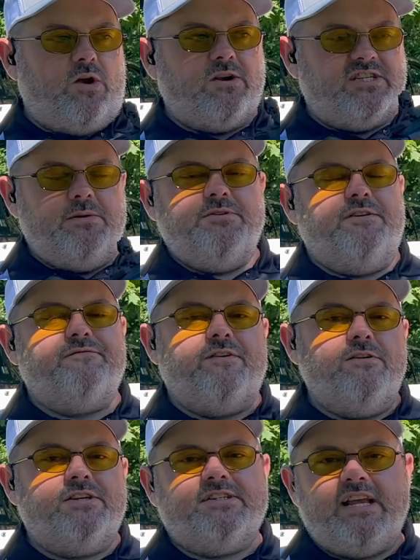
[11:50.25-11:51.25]
some of the
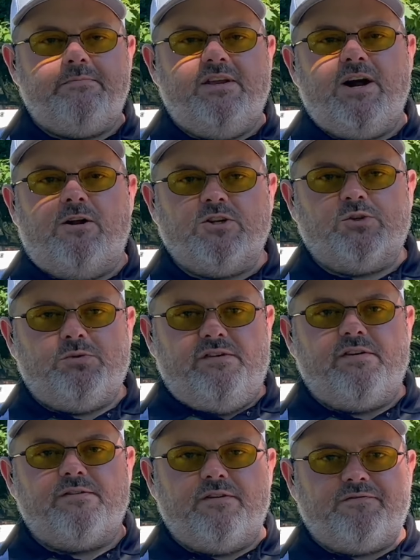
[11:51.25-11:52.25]
first semi-autos we've
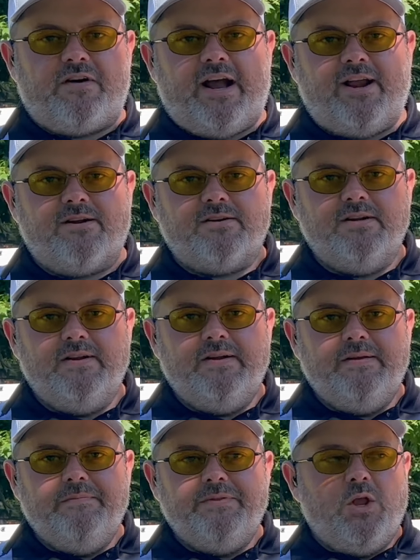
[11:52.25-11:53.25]
ever fired.
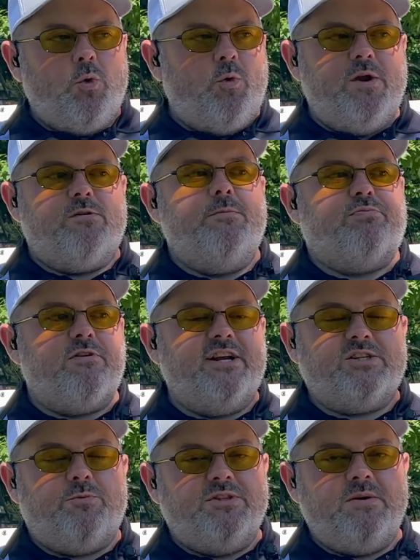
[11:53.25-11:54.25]
We were impressed
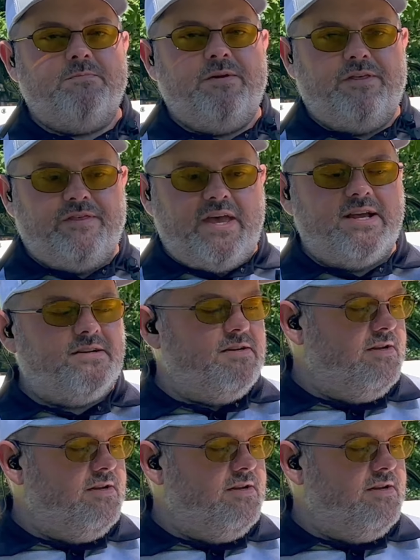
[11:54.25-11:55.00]
with them then.